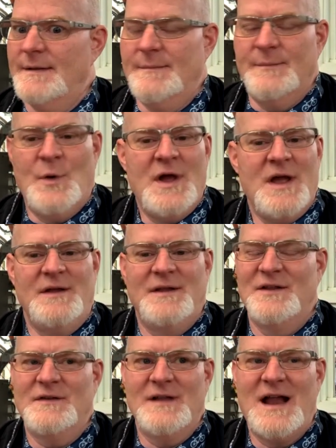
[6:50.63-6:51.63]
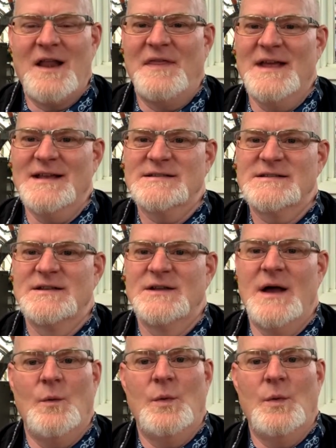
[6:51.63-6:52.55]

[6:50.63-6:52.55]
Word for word: boy, there's a lot of things. Uh,